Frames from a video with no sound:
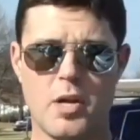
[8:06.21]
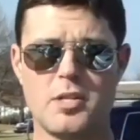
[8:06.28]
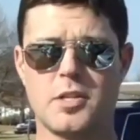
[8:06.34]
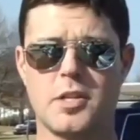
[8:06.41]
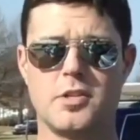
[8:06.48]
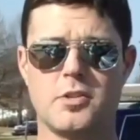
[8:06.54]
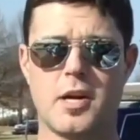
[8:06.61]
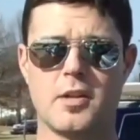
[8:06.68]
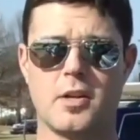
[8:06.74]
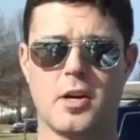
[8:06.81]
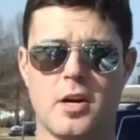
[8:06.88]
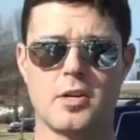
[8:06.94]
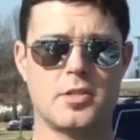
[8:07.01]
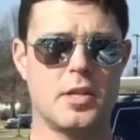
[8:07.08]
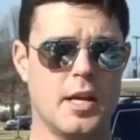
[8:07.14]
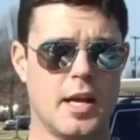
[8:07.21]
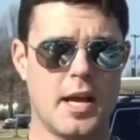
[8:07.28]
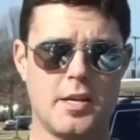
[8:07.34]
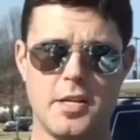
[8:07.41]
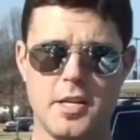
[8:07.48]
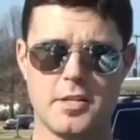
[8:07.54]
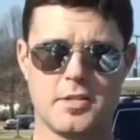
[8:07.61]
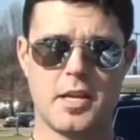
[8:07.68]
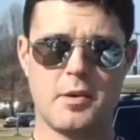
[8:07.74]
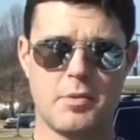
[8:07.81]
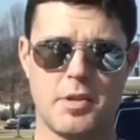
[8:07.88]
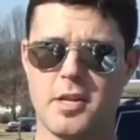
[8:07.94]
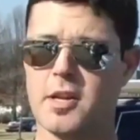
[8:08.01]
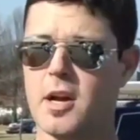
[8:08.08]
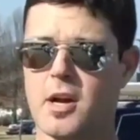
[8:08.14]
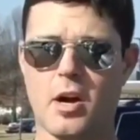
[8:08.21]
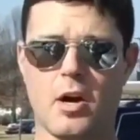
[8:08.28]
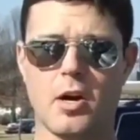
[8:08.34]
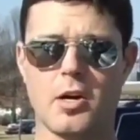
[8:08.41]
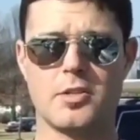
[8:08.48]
the wind's going to dry the cars, and you need to stay within a